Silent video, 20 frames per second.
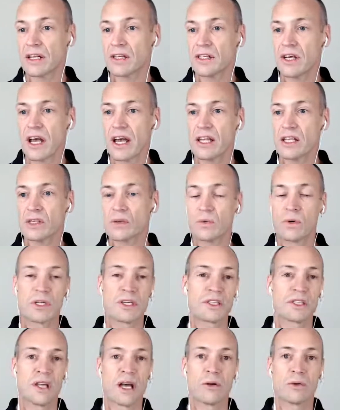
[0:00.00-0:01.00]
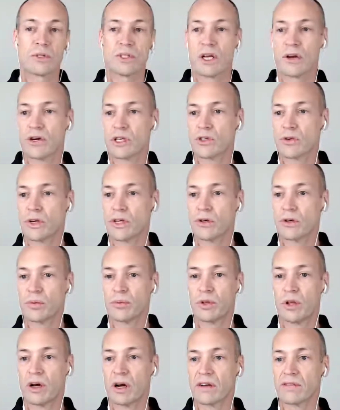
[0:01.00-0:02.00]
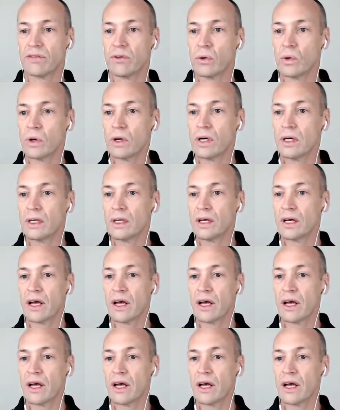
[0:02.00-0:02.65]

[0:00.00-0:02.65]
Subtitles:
chance which state or territory you're applying for,